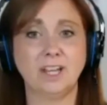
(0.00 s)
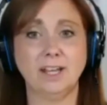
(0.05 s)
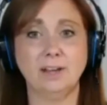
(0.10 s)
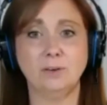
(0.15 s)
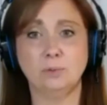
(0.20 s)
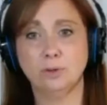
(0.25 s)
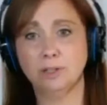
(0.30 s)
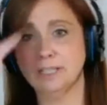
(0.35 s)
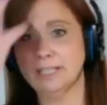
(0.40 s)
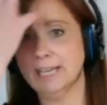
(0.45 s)

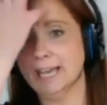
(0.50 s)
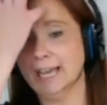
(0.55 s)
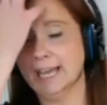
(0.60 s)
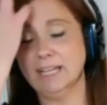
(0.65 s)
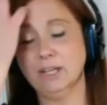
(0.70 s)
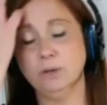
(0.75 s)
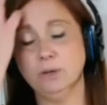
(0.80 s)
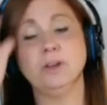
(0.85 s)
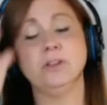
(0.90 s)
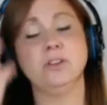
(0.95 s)
Really
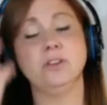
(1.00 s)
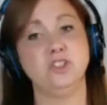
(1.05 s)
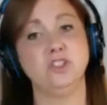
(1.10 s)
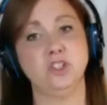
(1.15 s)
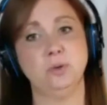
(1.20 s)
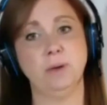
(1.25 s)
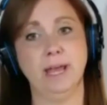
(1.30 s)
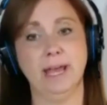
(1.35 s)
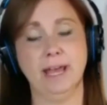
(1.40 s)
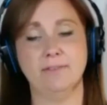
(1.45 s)
anywhere that
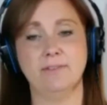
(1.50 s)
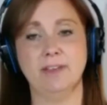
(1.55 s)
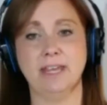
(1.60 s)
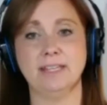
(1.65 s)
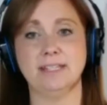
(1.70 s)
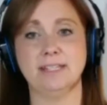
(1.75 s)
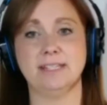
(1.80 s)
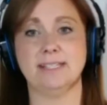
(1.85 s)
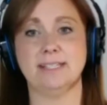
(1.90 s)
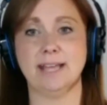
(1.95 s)
you have a
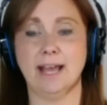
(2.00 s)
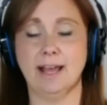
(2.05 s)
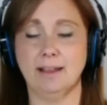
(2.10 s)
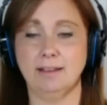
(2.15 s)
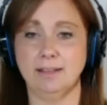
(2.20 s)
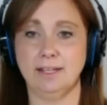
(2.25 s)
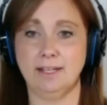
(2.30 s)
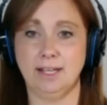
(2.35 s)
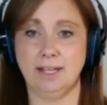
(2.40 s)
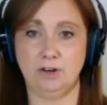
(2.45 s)

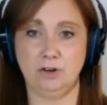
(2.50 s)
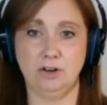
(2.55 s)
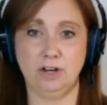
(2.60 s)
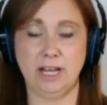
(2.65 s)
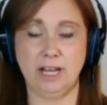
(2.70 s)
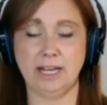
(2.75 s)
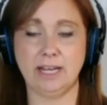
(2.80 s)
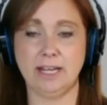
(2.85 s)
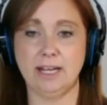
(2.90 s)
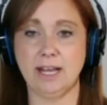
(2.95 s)
solid
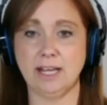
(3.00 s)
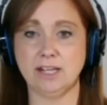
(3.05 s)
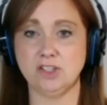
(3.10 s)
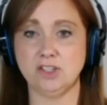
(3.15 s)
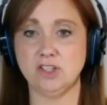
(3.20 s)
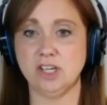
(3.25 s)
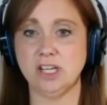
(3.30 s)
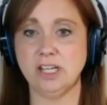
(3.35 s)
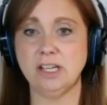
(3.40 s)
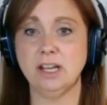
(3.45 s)
internet
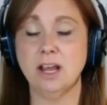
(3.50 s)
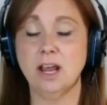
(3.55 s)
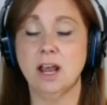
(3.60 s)
connection,